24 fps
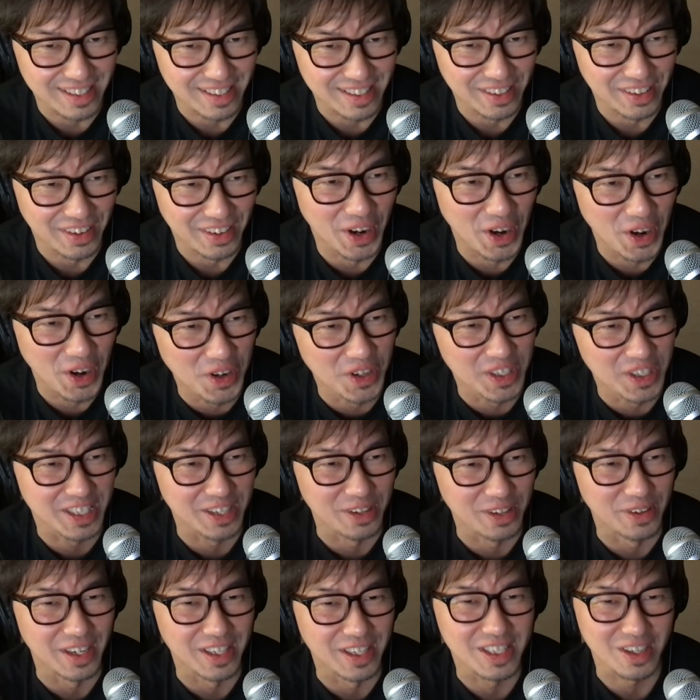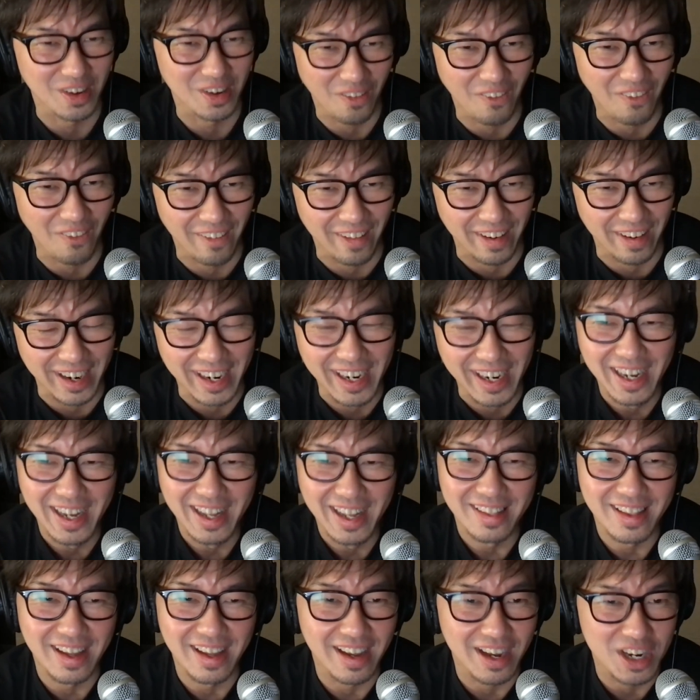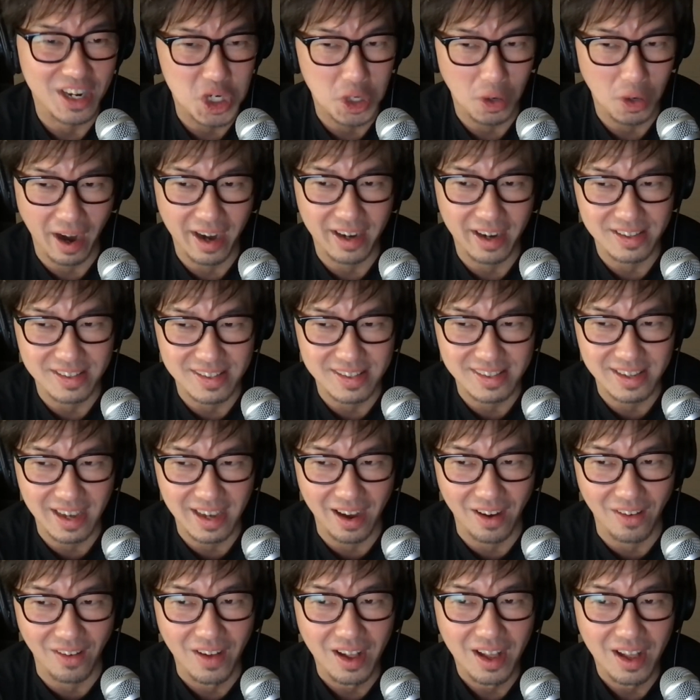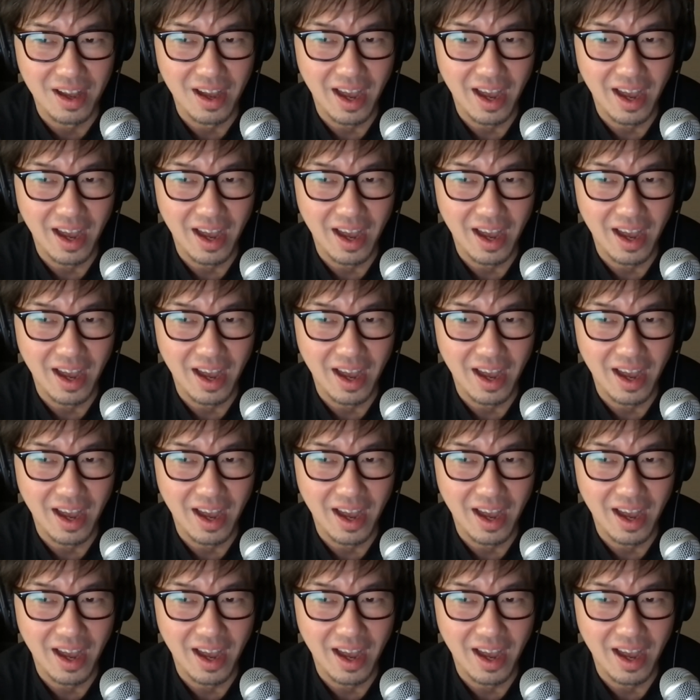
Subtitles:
to the toy that they're trying to sell.